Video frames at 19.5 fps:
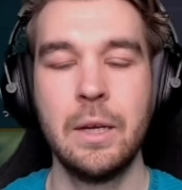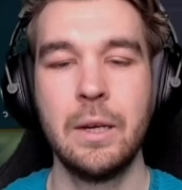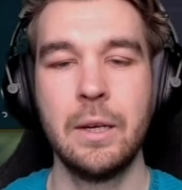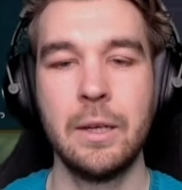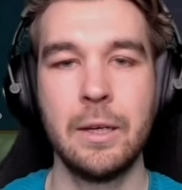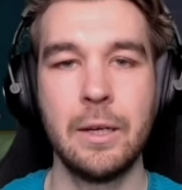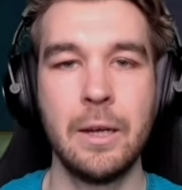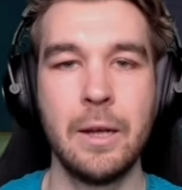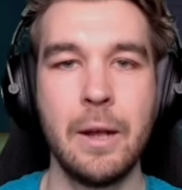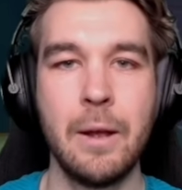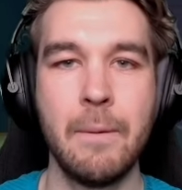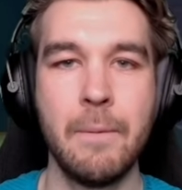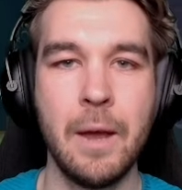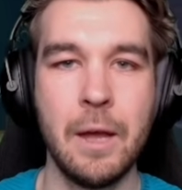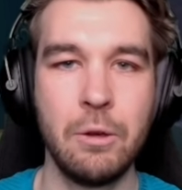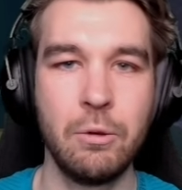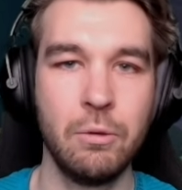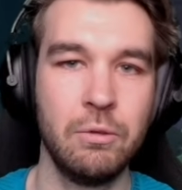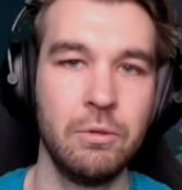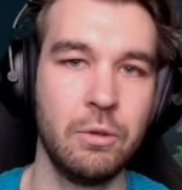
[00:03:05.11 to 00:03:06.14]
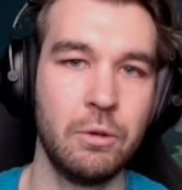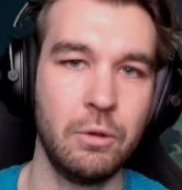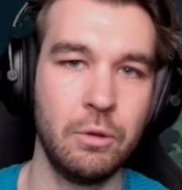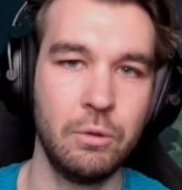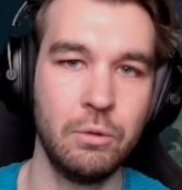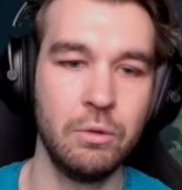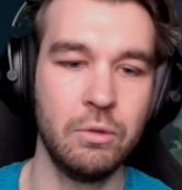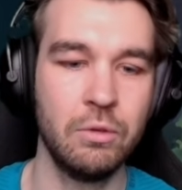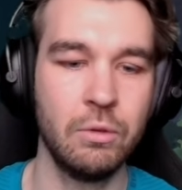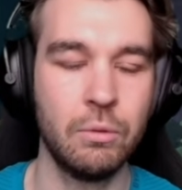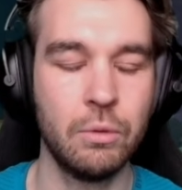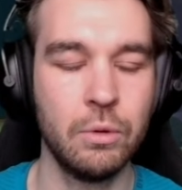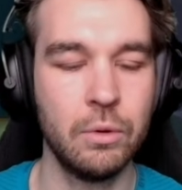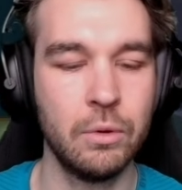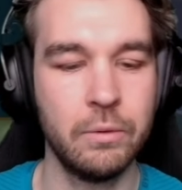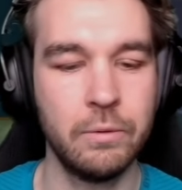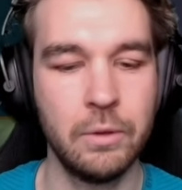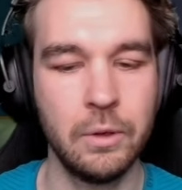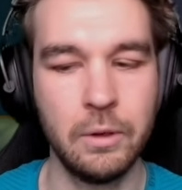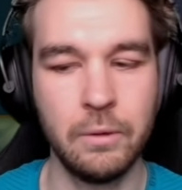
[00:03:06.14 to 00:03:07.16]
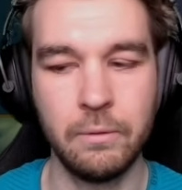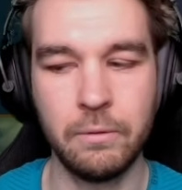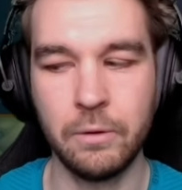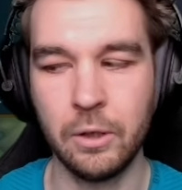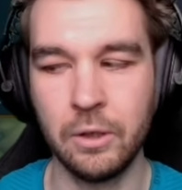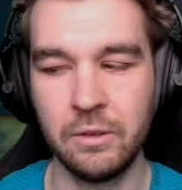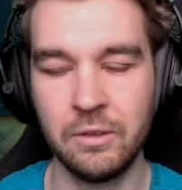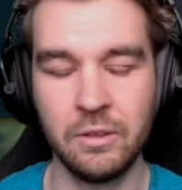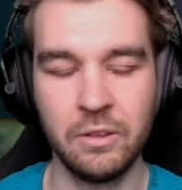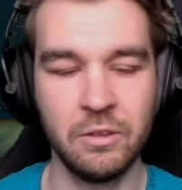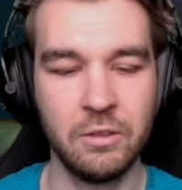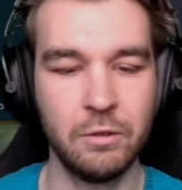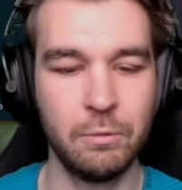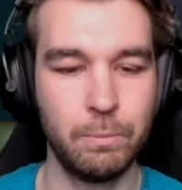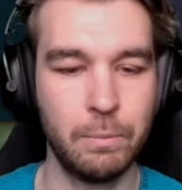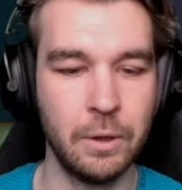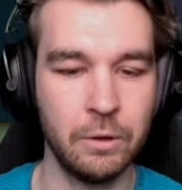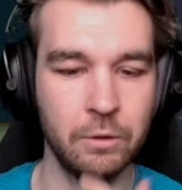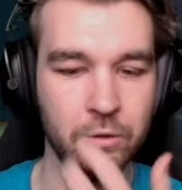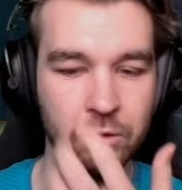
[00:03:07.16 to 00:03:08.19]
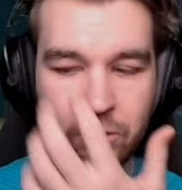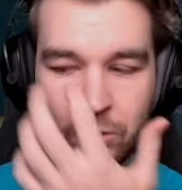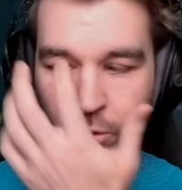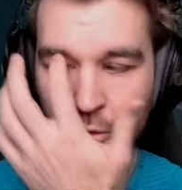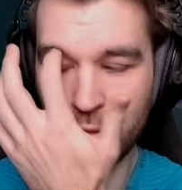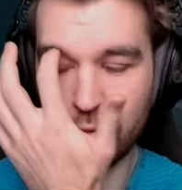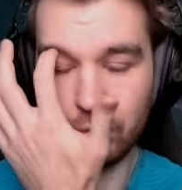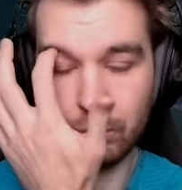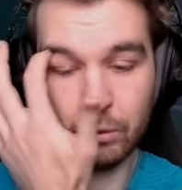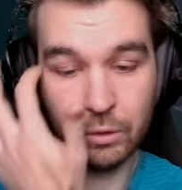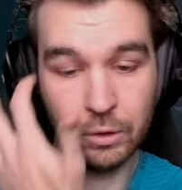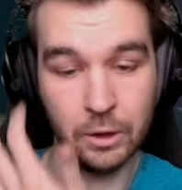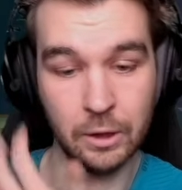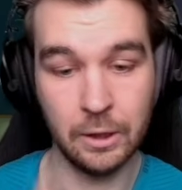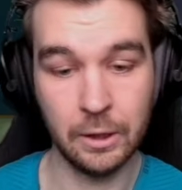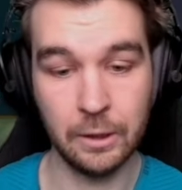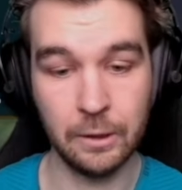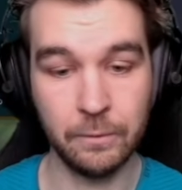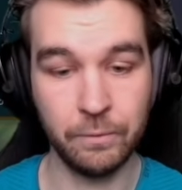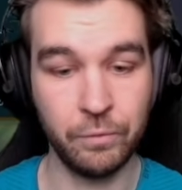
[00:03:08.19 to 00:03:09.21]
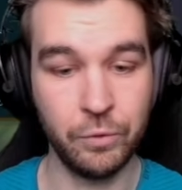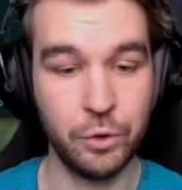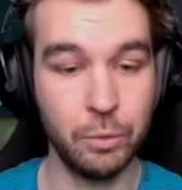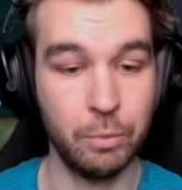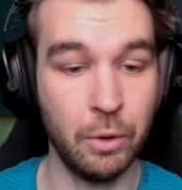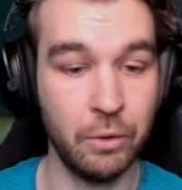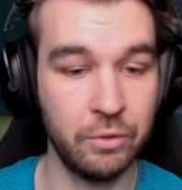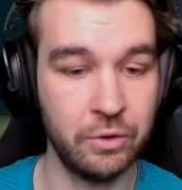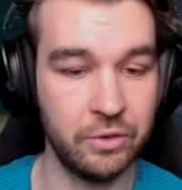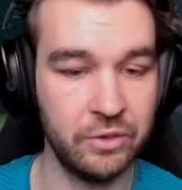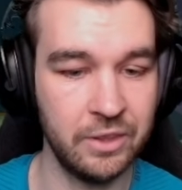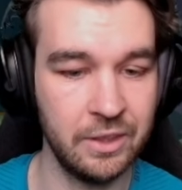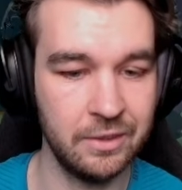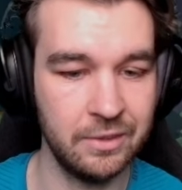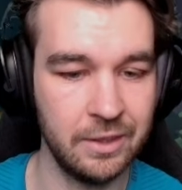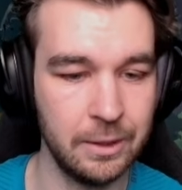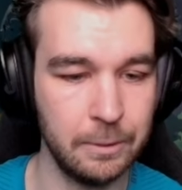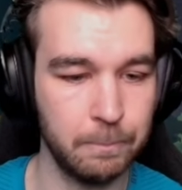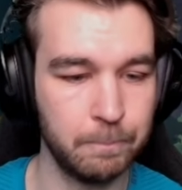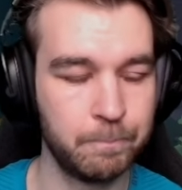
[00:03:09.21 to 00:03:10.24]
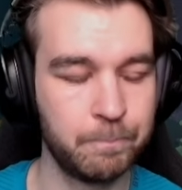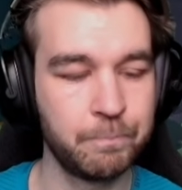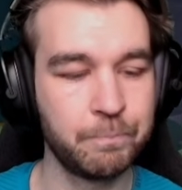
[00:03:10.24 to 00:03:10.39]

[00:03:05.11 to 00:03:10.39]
and you also can use all of Vi's spells to buffer CC.